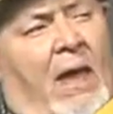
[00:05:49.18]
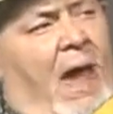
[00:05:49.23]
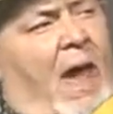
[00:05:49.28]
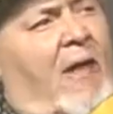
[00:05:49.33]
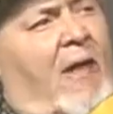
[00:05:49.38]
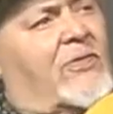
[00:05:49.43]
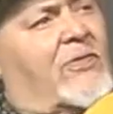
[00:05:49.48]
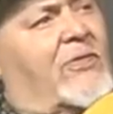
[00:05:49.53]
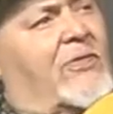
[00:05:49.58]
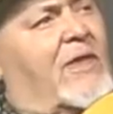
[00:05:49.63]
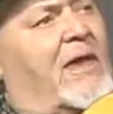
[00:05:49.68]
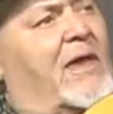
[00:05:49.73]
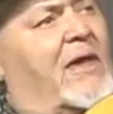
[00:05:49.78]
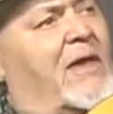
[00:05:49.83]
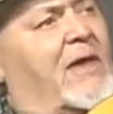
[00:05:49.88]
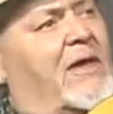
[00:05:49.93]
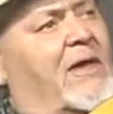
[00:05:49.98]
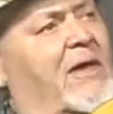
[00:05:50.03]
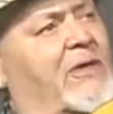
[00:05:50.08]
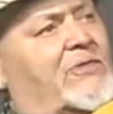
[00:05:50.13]
And
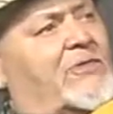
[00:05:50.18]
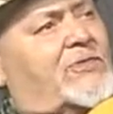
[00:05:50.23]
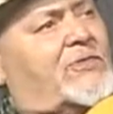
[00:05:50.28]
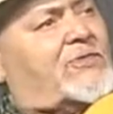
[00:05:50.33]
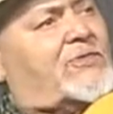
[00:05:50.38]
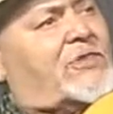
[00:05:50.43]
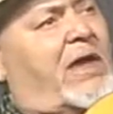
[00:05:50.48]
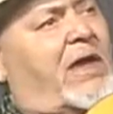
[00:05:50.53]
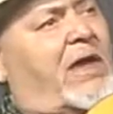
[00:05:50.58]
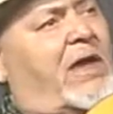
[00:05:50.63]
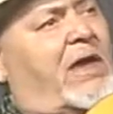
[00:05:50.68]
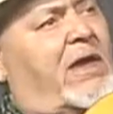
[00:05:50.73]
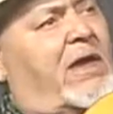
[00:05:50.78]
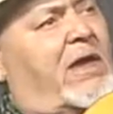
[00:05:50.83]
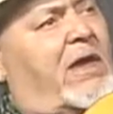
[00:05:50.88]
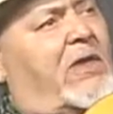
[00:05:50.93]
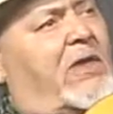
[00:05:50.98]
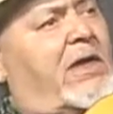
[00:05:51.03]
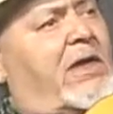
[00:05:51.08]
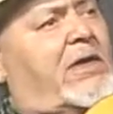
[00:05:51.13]
there's a
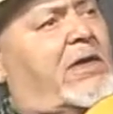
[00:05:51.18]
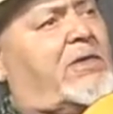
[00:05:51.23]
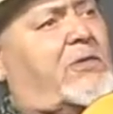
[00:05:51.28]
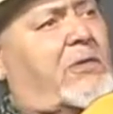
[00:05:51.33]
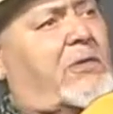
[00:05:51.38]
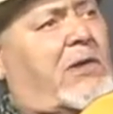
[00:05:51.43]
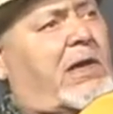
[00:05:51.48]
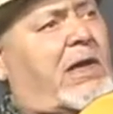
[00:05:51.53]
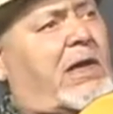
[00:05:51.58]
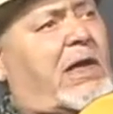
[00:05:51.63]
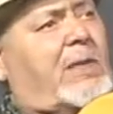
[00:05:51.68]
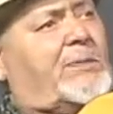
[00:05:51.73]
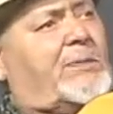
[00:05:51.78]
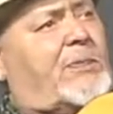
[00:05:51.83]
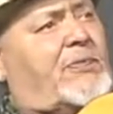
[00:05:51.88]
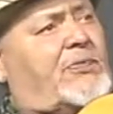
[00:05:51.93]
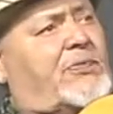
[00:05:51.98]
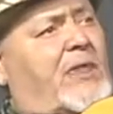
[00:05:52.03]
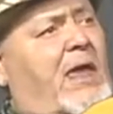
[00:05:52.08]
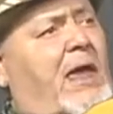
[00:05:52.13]
scary,
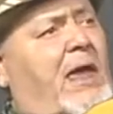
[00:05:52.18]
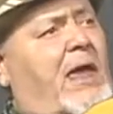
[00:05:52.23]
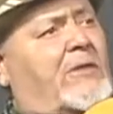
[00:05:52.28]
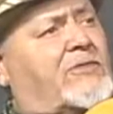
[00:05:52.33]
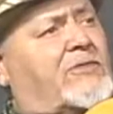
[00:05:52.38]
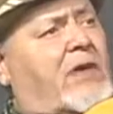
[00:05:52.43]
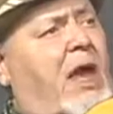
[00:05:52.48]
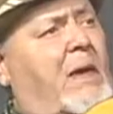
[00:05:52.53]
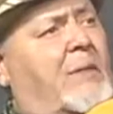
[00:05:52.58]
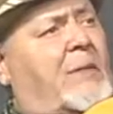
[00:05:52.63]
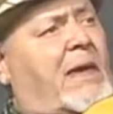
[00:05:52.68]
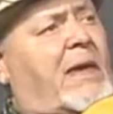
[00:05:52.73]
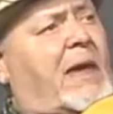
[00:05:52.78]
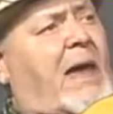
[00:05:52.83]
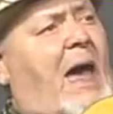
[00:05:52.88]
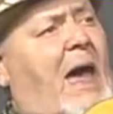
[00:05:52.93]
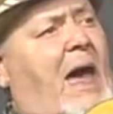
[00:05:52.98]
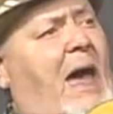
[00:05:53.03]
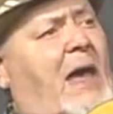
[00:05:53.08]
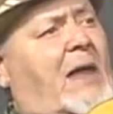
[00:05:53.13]
creepy thing coming
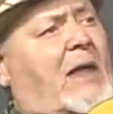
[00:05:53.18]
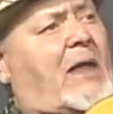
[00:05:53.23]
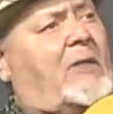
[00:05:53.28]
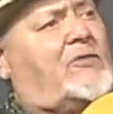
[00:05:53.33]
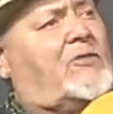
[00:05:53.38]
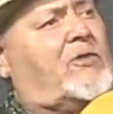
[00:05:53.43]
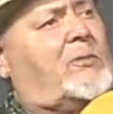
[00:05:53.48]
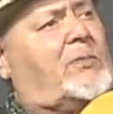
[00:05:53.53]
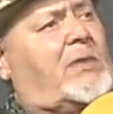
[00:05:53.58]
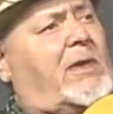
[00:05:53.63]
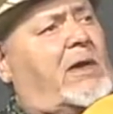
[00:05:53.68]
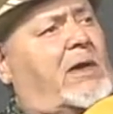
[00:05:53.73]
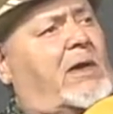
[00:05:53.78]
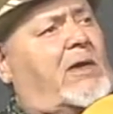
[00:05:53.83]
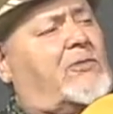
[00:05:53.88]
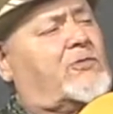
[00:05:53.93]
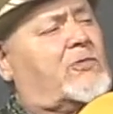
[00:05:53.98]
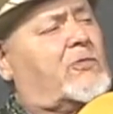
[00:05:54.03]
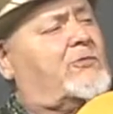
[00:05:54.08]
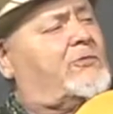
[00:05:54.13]
out of your
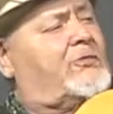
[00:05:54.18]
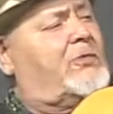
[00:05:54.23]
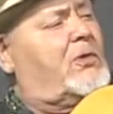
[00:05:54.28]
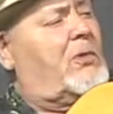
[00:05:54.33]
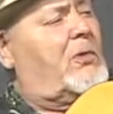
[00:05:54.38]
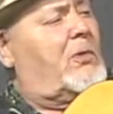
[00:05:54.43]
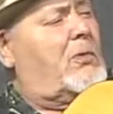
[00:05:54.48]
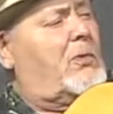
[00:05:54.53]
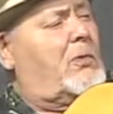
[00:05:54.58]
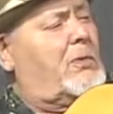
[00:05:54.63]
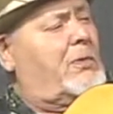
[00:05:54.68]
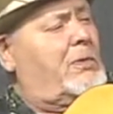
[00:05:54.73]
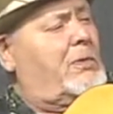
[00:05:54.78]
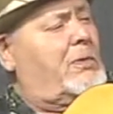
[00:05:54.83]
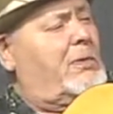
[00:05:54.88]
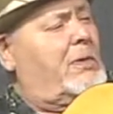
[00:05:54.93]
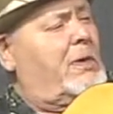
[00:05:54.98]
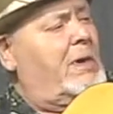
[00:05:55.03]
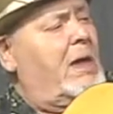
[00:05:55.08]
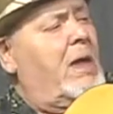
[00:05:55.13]
bedroom
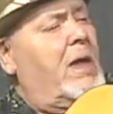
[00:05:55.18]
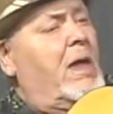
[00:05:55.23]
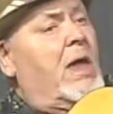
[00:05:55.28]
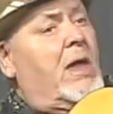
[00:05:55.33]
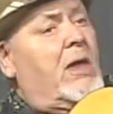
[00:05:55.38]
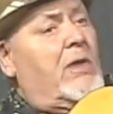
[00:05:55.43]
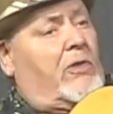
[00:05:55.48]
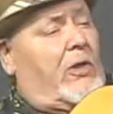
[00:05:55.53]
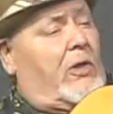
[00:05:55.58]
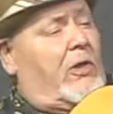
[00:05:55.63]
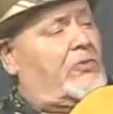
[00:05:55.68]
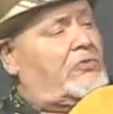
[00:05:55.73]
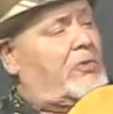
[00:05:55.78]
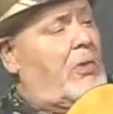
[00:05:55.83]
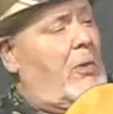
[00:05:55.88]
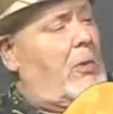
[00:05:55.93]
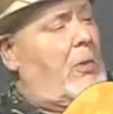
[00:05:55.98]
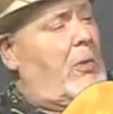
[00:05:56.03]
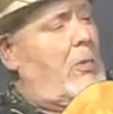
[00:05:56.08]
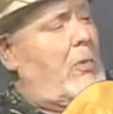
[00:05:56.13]
floor. There's
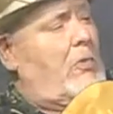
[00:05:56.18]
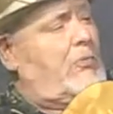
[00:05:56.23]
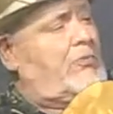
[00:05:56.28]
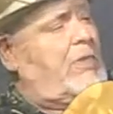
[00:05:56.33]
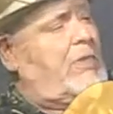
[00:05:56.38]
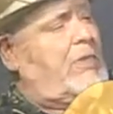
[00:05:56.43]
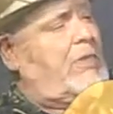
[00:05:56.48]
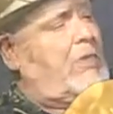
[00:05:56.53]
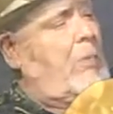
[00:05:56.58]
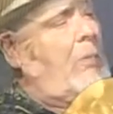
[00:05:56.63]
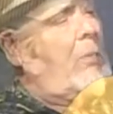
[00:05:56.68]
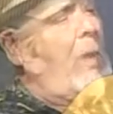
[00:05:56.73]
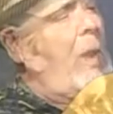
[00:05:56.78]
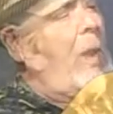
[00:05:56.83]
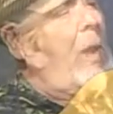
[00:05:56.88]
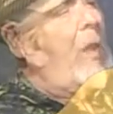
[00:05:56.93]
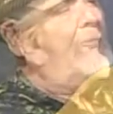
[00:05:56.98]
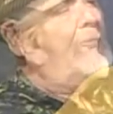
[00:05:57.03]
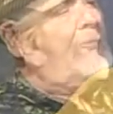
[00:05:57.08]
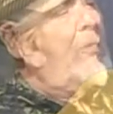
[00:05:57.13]
the holes in the
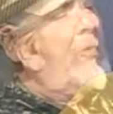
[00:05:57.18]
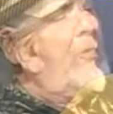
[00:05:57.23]
wall